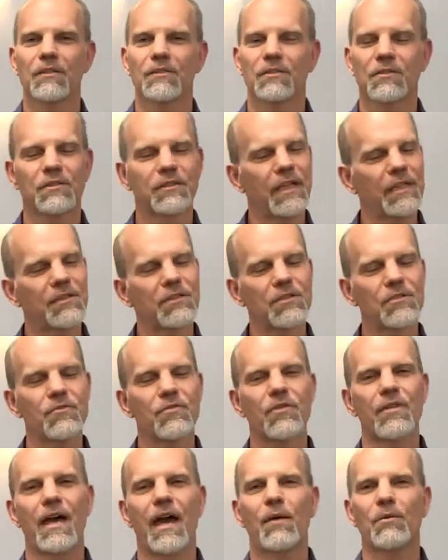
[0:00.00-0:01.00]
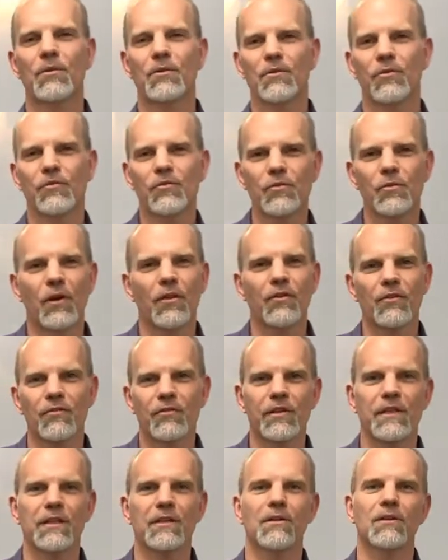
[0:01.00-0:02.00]
so stay tuned for that. We'll do a few other
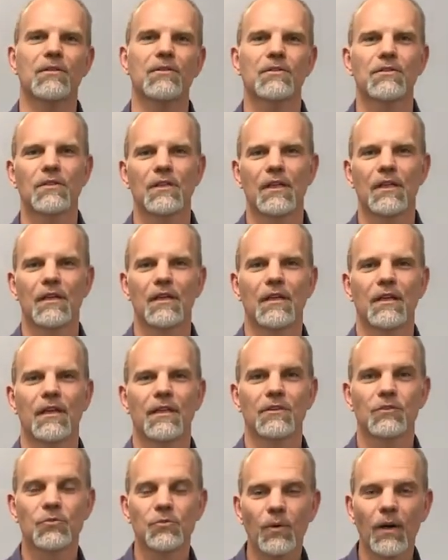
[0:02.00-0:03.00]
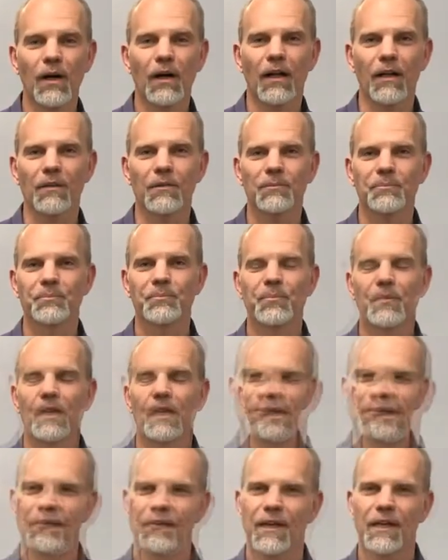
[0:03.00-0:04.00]
videos as well.
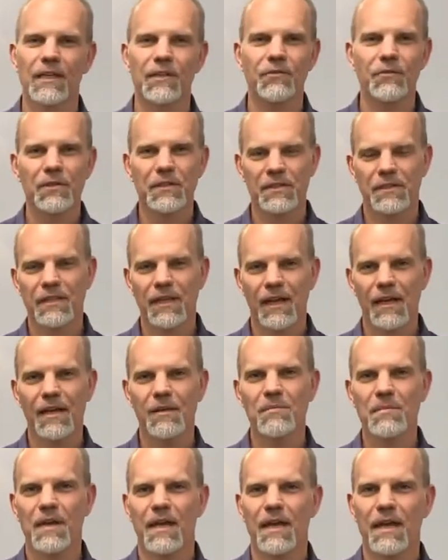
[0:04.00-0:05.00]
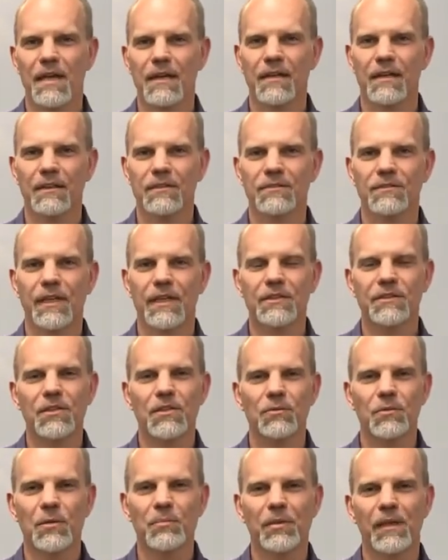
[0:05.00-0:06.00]
So thank you for your time, and stay
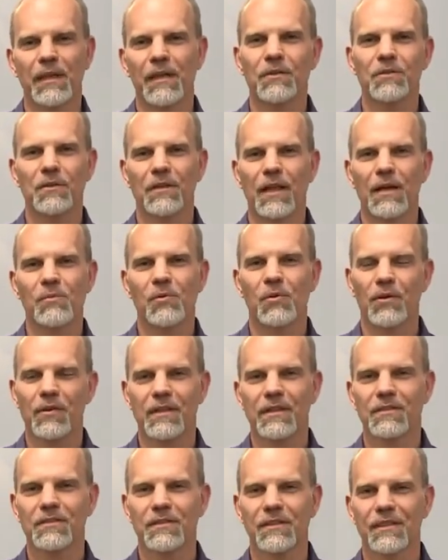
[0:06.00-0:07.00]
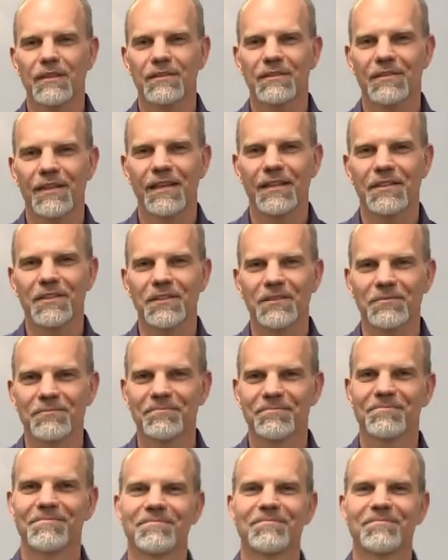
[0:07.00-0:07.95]
tuned. We plan to do a lot more of these things. Thank you.